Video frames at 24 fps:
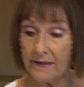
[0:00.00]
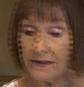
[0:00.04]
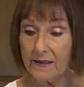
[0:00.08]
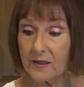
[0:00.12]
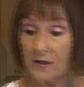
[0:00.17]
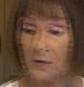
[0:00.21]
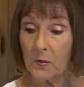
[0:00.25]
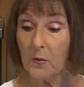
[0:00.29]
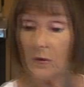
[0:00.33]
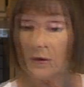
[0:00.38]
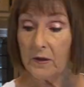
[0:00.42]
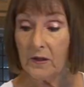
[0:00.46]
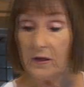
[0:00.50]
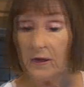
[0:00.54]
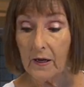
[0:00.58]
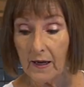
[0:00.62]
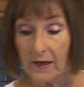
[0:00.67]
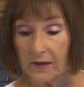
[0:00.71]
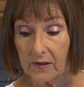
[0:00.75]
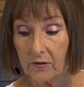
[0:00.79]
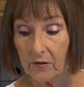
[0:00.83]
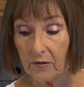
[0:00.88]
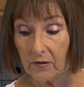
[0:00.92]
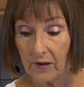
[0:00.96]
this one
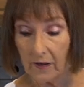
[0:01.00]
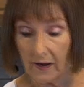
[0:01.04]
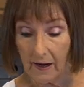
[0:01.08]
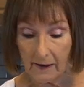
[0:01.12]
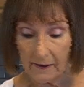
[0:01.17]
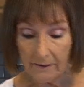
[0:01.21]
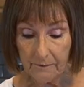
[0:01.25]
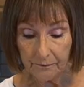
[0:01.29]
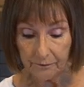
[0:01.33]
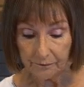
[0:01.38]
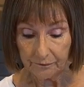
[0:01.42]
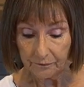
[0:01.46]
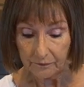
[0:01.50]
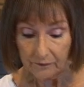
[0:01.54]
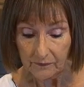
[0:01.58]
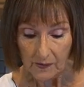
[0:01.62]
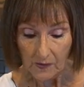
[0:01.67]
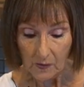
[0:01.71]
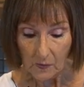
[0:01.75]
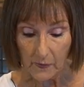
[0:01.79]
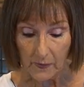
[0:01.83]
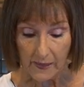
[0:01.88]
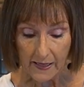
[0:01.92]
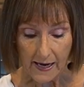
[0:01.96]
yesterday.
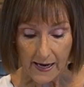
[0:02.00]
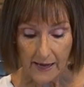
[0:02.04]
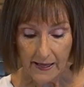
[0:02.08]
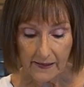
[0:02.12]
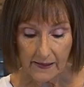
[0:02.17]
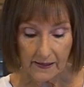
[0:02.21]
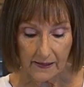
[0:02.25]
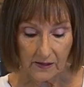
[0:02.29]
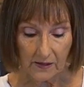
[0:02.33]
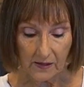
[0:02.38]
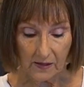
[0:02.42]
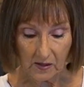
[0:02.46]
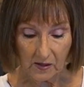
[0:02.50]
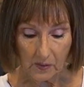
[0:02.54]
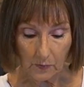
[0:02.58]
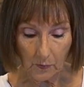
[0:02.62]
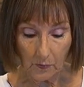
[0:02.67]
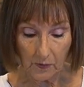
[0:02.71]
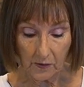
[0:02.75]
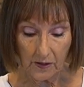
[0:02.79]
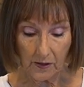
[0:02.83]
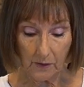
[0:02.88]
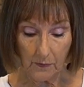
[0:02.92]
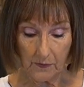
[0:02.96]
We had this
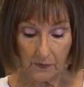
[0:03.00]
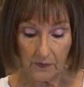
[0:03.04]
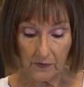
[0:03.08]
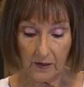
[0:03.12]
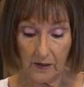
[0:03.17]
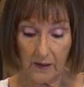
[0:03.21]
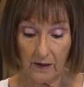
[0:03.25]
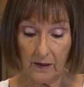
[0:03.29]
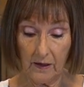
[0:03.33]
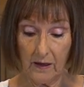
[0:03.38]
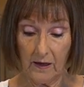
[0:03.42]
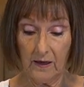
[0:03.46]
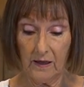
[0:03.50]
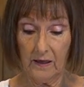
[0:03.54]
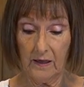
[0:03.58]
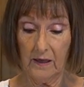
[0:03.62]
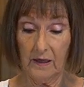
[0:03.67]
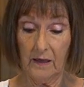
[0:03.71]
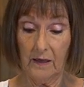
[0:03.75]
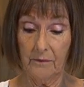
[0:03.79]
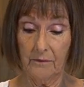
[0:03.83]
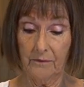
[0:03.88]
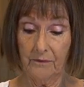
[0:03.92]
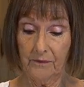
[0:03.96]
morning with
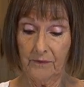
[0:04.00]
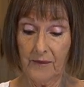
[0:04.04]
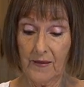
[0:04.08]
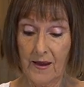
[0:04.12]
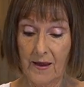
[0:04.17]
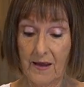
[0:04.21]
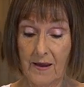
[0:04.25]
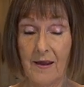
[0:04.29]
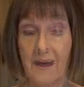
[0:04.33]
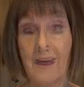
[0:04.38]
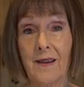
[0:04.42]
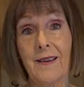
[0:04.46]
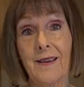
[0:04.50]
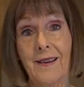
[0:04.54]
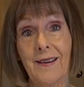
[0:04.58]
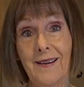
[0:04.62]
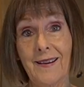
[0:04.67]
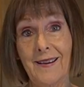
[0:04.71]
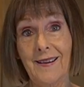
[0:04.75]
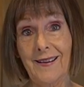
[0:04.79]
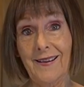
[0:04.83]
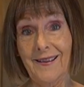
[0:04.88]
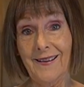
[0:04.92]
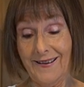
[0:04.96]
our
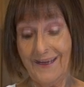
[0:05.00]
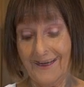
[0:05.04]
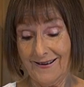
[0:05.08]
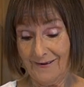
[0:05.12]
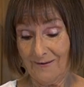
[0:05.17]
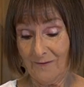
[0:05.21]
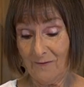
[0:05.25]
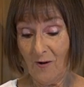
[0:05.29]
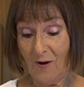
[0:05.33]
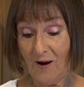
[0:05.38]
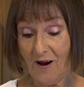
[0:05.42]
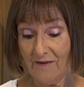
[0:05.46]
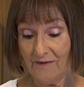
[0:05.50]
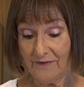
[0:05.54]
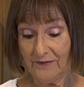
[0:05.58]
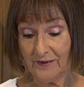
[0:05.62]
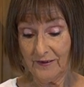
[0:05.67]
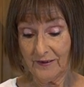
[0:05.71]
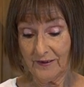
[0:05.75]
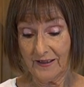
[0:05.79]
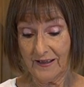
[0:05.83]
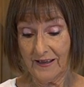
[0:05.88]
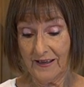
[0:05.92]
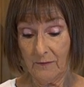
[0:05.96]

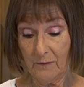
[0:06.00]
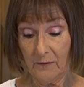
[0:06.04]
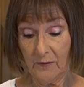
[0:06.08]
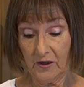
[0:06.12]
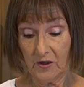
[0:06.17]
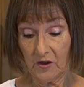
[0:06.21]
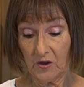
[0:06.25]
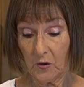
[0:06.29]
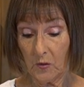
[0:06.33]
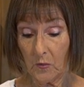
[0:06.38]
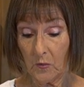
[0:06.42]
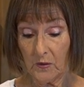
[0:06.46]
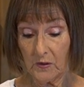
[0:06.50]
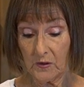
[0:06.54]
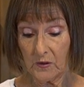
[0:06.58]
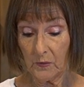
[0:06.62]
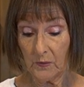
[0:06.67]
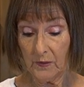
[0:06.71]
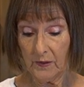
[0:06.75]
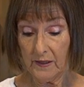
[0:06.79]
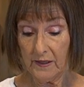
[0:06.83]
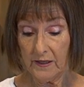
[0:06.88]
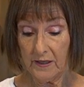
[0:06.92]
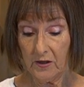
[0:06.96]
waffles, which was
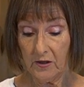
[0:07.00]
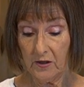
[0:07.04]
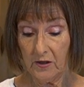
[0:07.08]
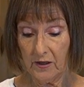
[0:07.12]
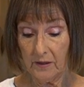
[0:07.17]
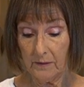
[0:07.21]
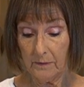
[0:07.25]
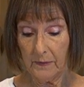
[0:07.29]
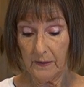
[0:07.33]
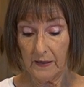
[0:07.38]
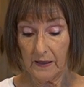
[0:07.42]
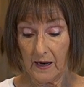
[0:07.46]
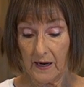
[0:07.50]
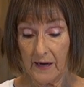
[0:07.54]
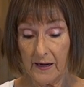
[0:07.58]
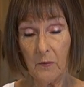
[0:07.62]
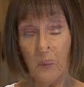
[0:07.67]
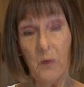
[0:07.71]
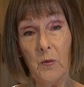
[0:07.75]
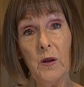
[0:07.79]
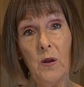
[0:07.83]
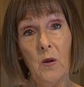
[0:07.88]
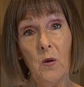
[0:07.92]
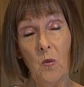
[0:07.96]
really good. But I
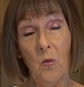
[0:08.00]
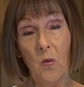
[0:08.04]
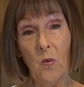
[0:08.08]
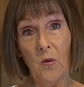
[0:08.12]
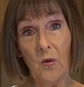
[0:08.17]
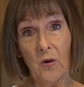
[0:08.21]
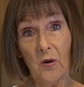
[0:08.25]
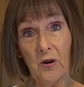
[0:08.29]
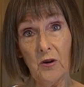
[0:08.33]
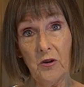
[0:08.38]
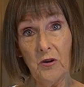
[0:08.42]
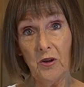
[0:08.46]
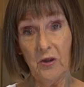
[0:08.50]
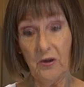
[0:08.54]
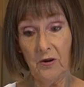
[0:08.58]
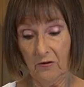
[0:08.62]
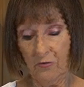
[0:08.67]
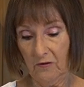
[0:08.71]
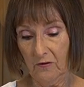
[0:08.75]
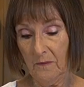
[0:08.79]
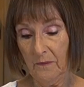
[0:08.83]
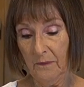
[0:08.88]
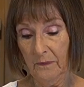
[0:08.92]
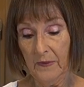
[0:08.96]
will warn
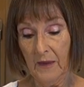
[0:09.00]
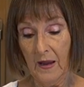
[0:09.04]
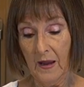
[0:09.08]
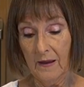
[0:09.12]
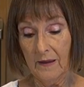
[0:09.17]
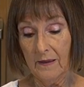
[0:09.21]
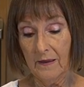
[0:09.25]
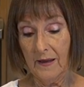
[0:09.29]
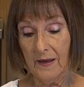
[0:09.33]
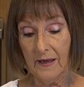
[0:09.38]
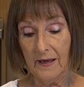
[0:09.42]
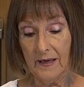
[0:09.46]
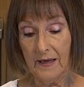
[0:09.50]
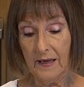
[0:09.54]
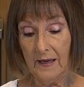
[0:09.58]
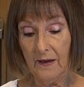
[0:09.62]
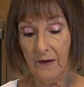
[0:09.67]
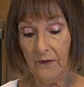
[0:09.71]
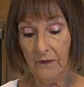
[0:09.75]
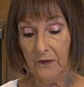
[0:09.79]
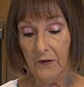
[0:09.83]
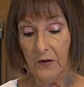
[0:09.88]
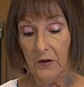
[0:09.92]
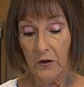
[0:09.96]
you that
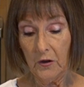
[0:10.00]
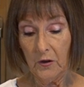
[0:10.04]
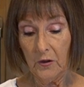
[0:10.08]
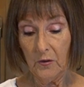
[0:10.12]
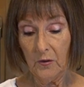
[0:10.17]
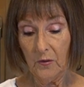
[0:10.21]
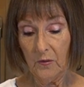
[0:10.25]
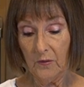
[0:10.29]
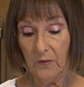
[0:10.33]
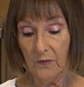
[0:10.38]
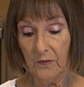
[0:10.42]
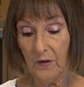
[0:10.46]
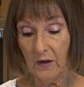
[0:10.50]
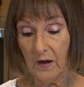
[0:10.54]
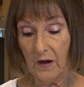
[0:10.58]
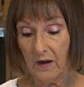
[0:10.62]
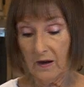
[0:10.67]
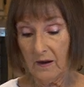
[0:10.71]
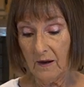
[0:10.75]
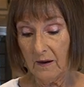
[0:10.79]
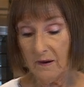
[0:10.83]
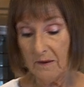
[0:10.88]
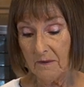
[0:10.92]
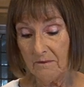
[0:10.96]
if you
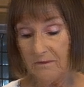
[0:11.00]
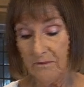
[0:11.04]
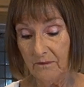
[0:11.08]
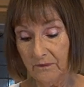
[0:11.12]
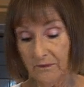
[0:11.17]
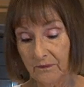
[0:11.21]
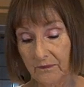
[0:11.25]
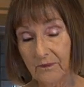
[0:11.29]
don't